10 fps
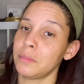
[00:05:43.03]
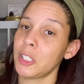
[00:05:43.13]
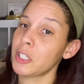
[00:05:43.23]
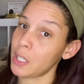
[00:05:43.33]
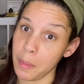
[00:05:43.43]

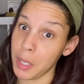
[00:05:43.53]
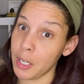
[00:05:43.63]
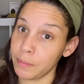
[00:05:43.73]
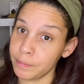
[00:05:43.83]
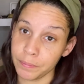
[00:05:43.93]
It's not bad.
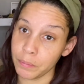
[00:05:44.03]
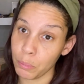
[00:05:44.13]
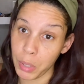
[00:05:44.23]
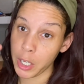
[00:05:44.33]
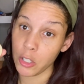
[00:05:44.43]

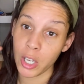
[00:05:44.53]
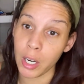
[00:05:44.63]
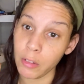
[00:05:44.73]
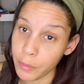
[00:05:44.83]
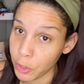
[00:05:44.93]
But you gotta
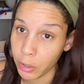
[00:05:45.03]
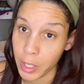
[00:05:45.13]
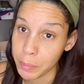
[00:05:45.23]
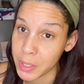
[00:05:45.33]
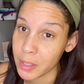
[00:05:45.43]
love your
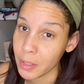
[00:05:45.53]
lips,